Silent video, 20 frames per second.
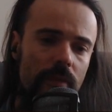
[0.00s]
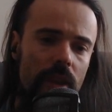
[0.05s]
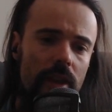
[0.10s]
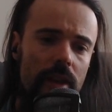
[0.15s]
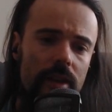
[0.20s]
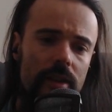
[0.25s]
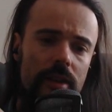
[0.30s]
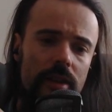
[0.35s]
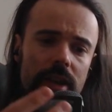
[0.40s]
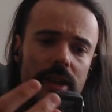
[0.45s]

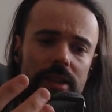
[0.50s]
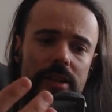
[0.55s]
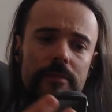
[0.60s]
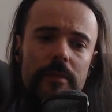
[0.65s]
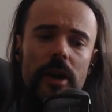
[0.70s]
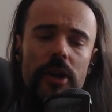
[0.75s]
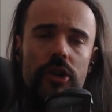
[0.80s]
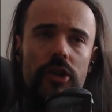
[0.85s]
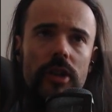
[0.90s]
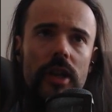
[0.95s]
as
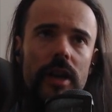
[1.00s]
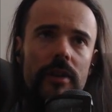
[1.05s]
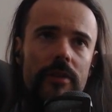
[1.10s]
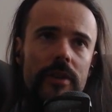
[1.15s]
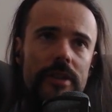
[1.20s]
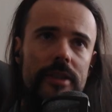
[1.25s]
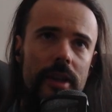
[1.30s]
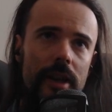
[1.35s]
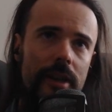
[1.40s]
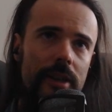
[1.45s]
much life
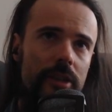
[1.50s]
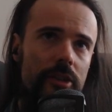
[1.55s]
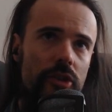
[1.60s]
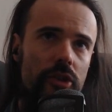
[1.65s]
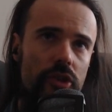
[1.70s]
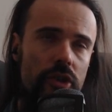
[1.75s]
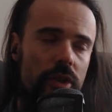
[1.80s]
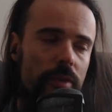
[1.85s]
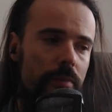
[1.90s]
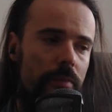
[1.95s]
as energy
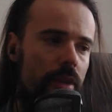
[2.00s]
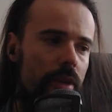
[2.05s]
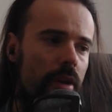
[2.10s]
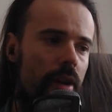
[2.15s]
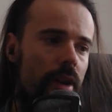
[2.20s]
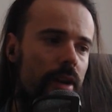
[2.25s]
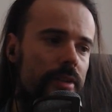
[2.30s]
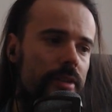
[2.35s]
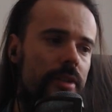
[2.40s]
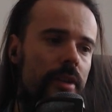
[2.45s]
shield,
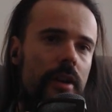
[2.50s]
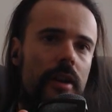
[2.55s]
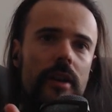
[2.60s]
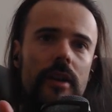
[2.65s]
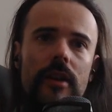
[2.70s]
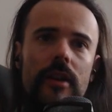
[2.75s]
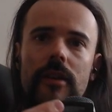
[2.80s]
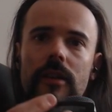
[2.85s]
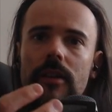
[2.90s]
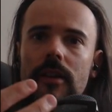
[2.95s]
because
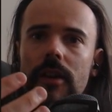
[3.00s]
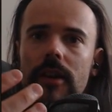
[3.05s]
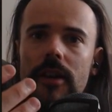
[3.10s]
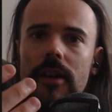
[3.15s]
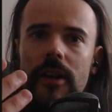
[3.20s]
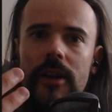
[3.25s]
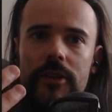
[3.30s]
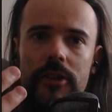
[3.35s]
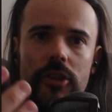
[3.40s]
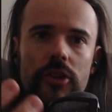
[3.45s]

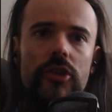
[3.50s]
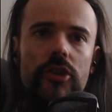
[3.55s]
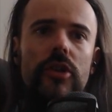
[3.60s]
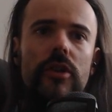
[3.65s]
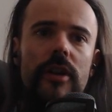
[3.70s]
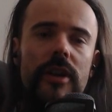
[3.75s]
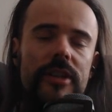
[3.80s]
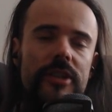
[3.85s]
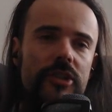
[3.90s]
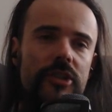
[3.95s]
Energy
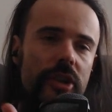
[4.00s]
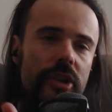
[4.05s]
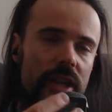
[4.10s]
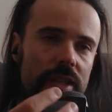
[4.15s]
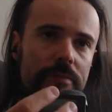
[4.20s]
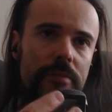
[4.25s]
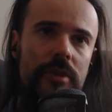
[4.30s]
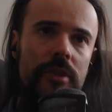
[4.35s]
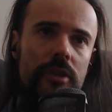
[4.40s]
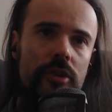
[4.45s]
Shield has
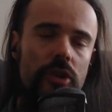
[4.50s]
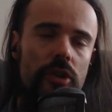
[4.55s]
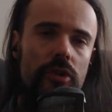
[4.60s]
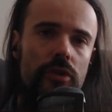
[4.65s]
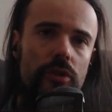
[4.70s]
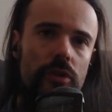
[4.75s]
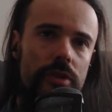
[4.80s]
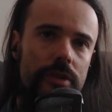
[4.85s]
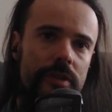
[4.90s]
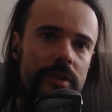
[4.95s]
just been
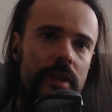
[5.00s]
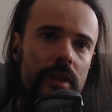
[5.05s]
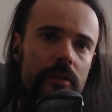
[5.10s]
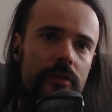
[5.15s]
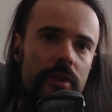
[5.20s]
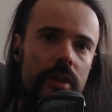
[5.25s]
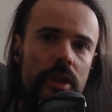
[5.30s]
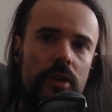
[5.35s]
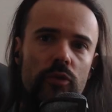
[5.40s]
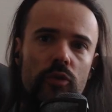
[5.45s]
introduced, and I
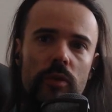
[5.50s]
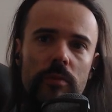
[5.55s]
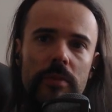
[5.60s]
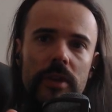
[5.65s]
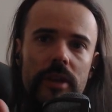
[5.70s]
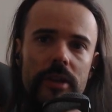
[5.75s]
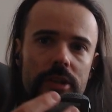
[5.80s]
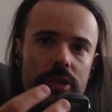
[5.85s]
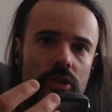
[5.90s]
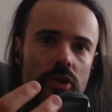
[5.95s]
think it will
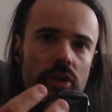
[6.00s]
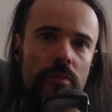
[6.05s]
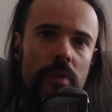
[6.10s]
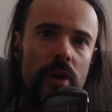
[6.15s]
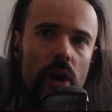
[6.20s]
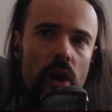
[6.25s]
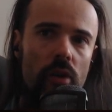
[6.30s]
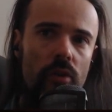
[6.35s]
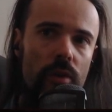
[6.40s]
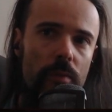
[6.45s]
be
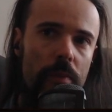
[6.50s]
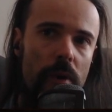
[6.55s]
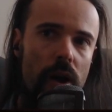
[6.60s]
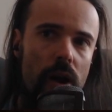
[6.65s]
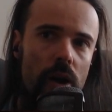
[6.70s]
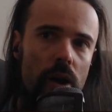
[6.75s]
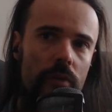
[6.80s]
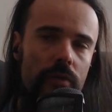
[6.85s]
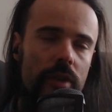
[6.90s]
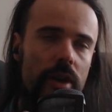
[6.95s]
extremely
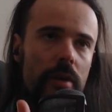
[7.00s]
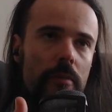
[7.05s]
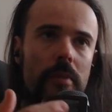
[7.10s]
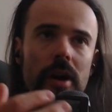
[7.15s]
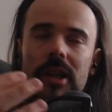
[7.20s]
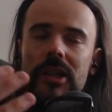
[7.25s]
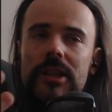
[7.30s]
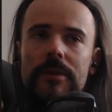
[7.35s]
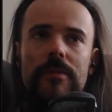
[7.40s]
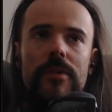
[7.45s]
overpowered. There are
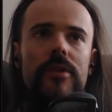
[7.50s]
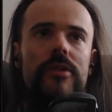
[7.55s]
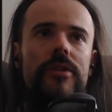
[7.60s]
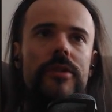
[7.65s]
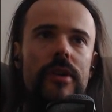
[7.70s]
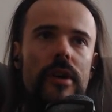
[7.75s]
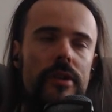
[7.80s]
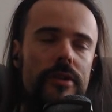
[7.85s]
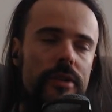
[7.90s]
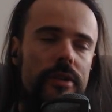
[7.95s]
multiple
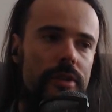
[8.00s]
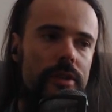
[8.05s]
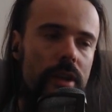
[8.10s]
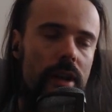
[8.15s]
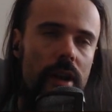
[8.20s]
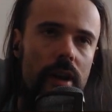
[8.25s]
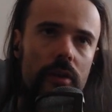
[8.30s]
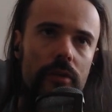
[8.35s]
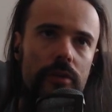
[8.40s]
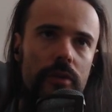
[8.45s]
sources
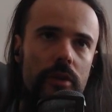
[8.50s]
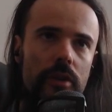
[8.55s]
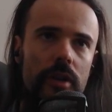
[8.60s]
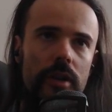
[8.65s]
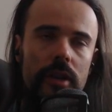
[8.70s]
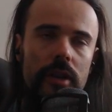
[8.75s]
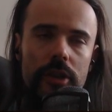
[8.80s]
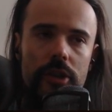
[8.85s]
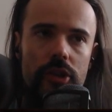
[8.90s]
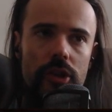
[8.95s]
how you
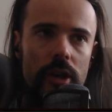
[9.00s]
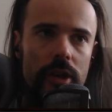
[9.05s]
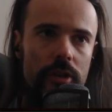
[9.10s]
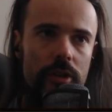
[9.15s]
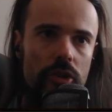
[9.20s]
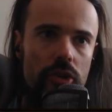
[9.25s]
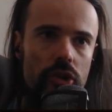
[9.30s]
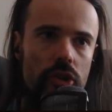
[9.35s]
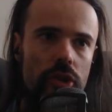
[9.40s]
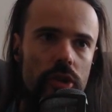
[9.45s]
can leech
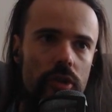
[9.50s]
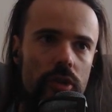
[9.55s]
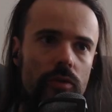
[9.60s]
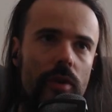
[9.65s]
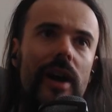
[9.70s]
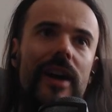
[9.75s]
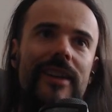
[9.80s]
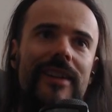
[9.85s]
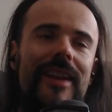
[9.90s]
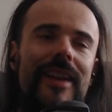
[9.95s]
Energy Shield
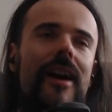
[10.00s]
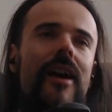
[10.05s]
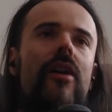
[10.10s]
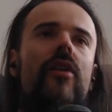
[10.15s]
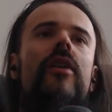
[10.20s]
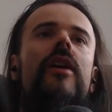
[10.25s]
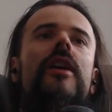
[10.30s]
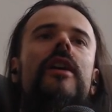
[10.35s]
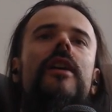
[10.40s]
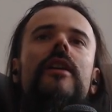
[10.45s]
right
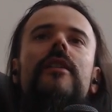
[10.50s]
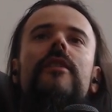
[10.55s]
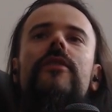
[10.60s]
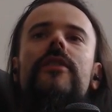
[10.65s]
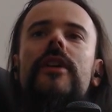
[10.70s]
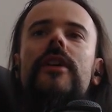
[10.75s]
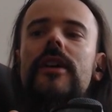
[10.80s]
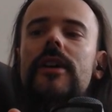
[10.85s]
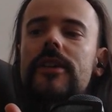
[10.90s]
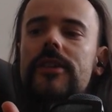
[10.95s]
now.
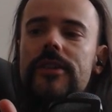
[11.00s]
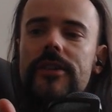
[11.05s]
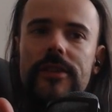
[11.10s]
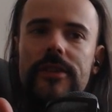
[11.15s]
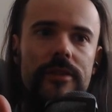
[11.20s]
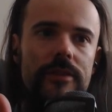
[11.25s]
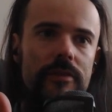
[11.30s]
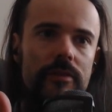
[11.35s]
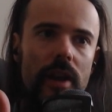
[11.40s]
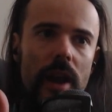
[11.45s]

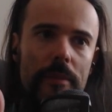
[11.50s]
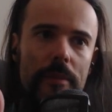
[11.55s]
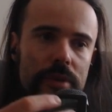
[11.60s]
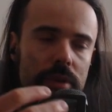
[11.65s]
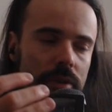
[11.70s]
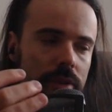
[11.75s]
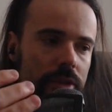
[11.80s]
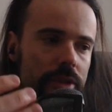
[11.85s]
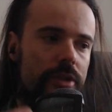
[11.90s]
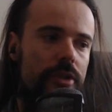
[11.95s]
There's
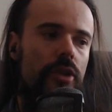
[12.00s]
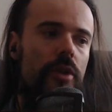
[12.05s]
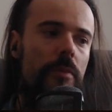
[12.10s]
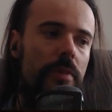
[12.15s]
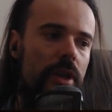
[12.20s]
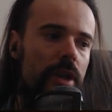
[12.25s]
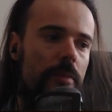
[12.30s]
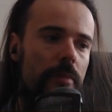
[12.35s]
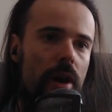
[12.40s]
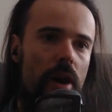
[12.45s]
absolutely
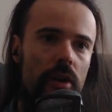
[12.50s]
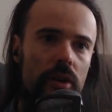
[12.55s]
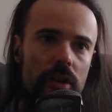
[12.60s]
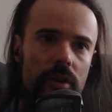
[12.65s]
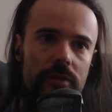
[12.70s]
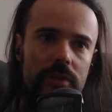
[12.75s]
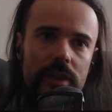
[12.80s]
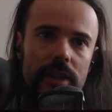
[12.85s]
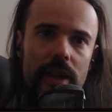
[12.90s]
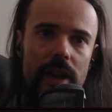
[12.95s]
stupid amount
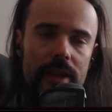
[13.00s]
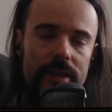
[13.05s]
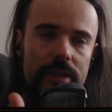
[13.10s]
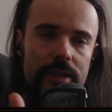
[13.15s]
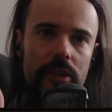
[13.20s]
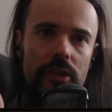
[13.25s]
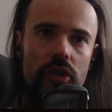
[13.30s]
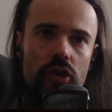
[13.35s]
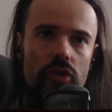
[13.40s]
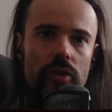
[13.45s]
of ES
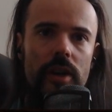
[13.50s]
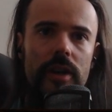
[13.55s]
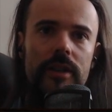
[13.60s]
leech right